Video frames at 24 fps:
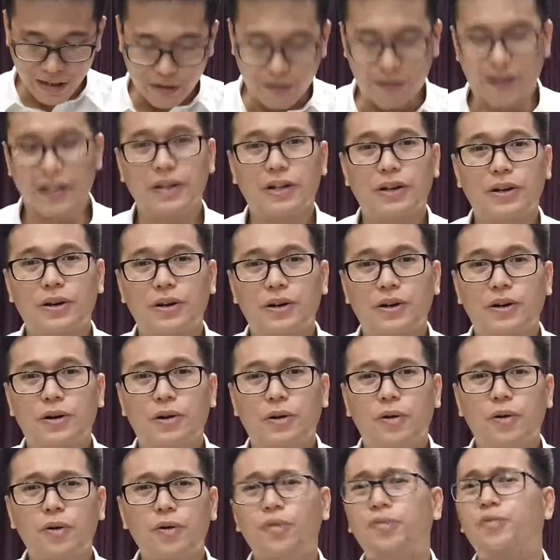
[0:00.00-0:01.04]
Well,
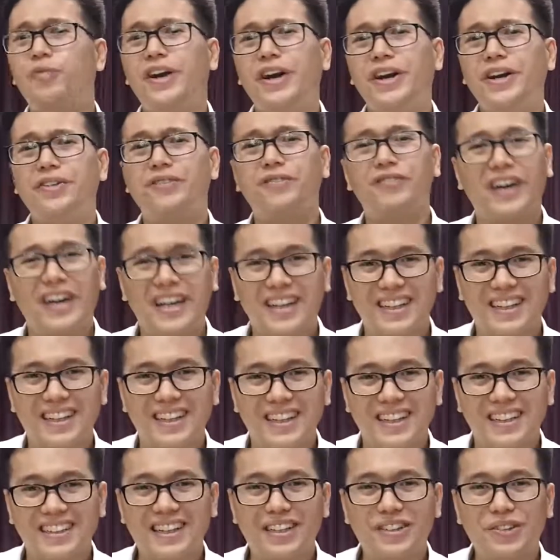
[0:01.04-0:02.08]
who verified
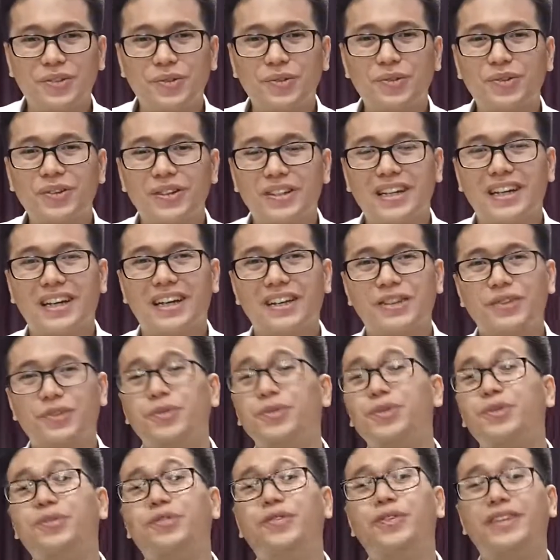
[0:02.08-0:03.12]
the, truth, the
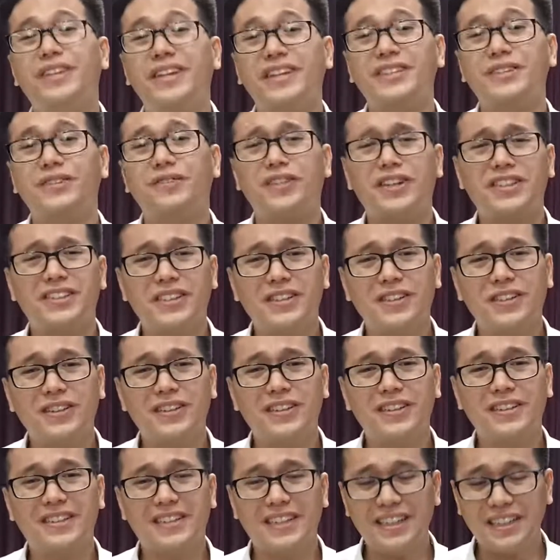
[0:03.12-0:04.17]
truthfulness of God's
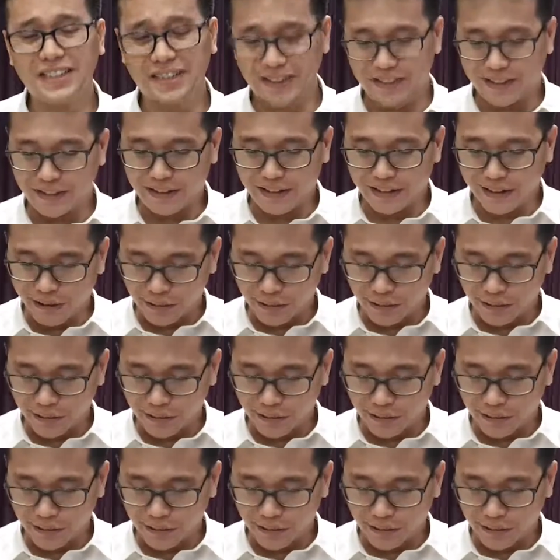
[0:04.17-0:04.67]
eternal nature?